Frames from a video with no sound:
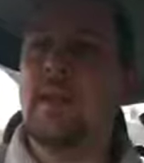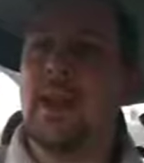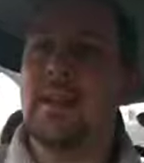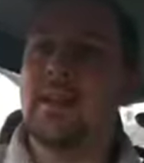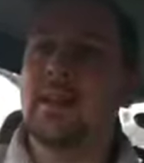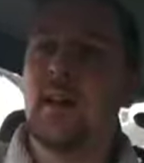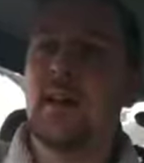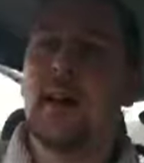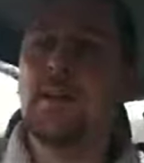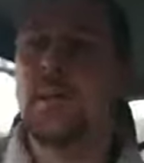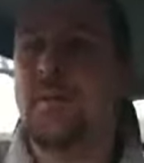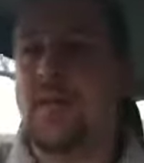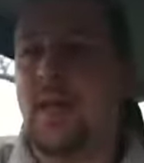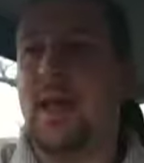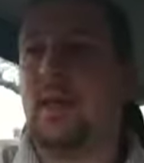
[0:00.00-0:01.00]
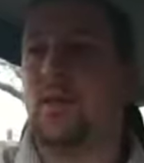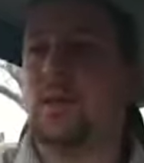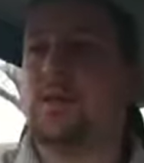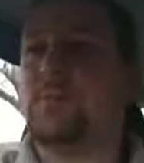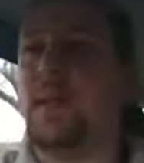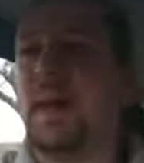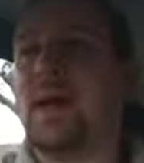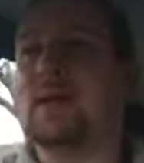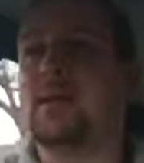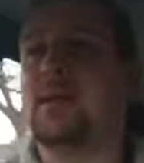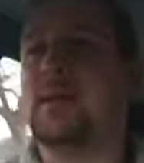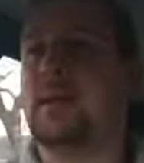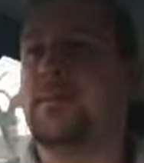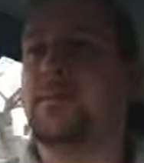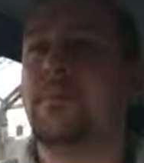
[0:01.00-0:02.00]
their type of language back to
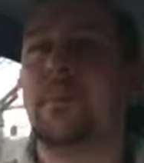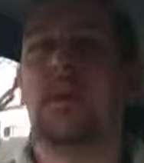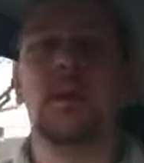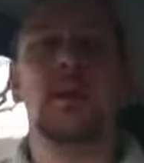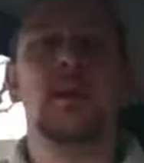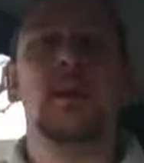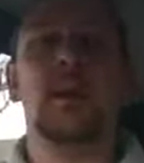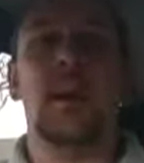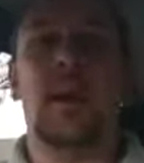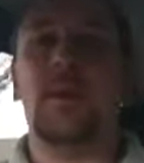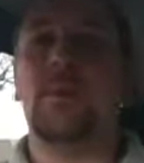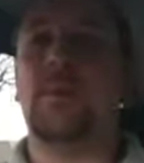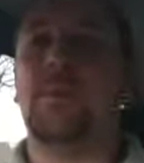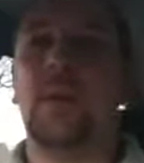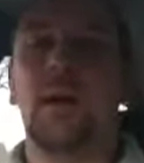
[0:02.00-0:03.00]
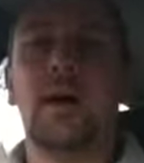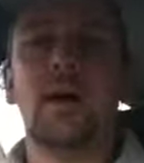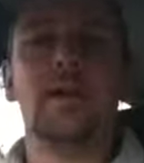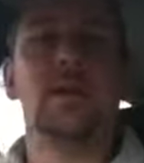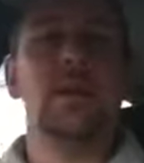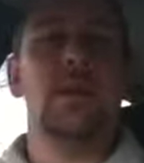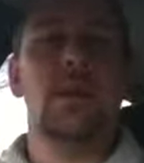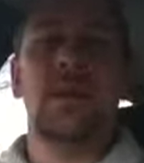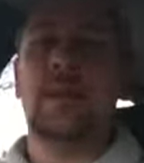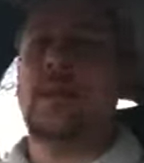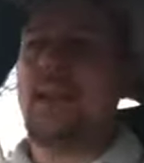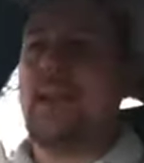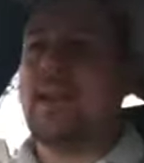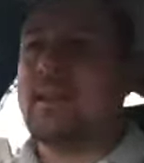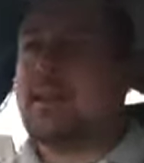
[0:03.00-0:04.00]
them. And by doing
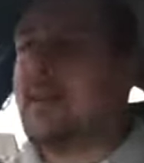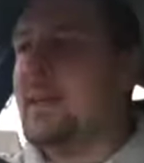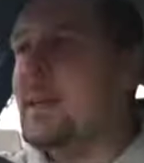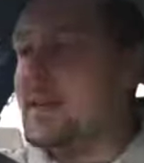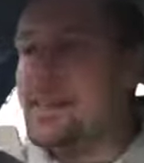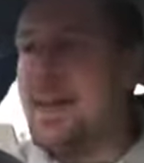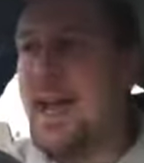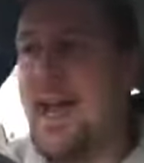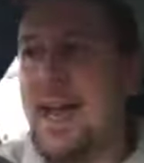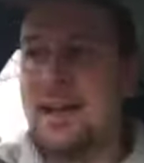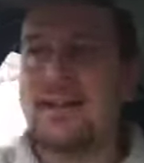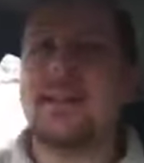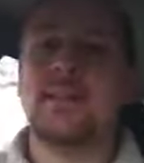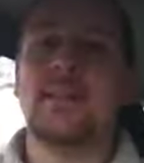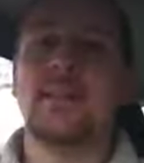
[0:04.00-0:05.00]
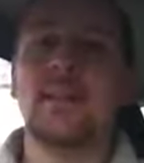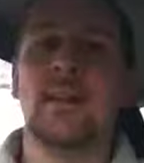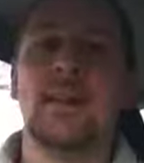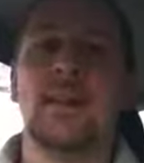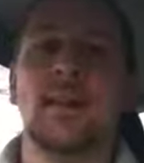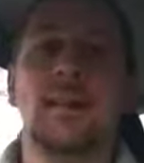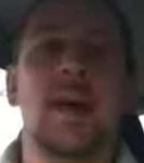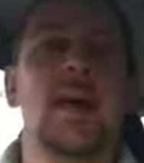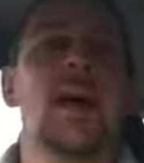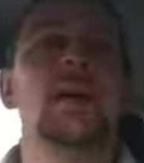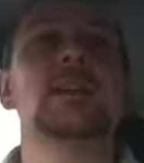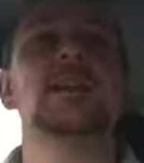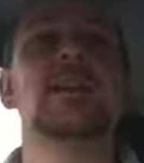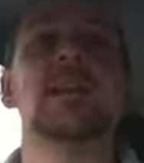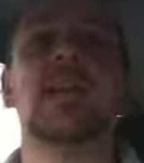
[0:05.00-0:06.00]
that in text, they
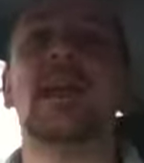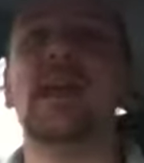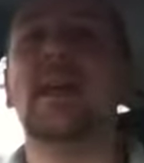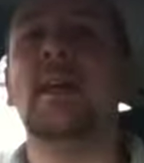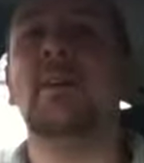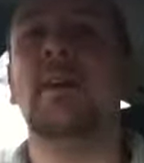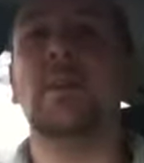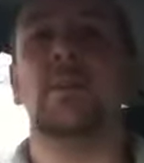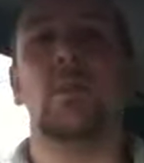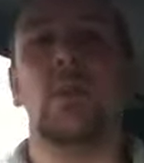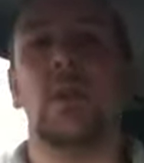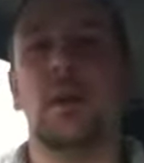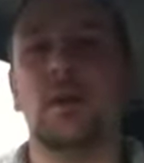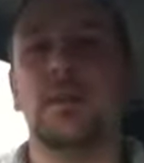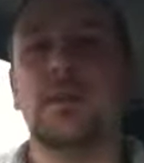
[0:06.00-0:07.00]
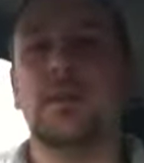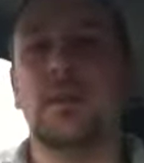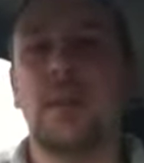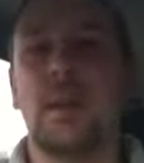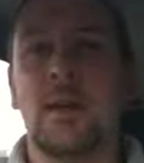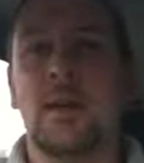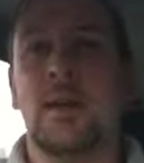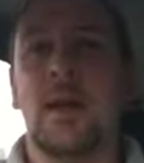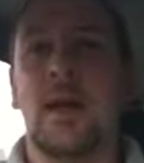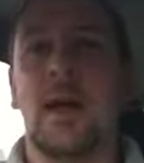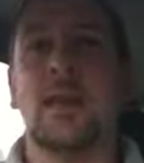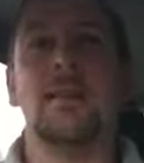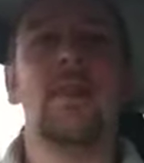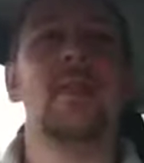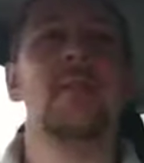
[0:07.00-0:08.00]
actually hear those words,
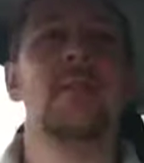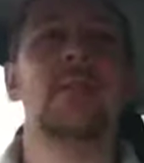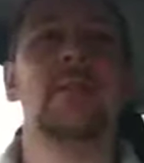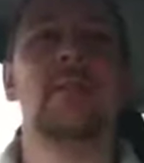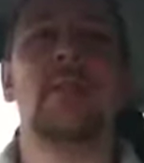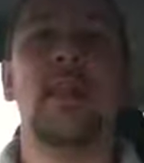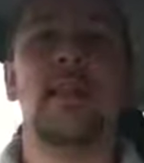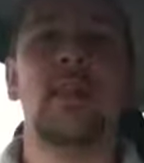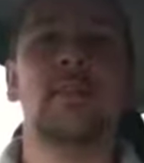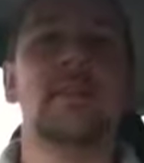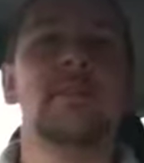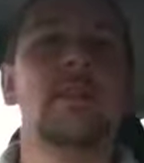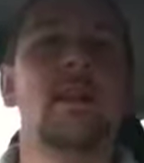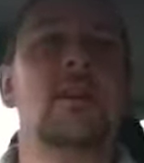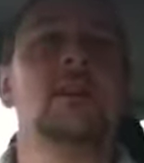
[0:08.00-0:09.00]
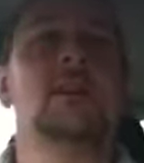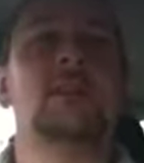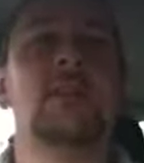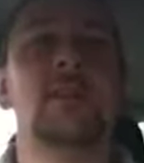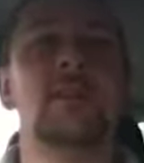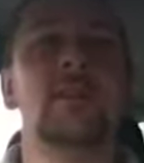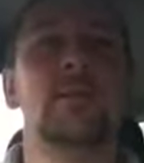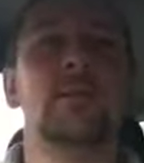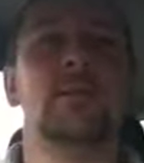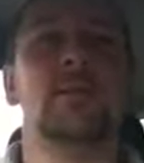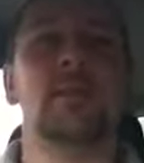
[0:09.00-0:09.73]
and then they can start to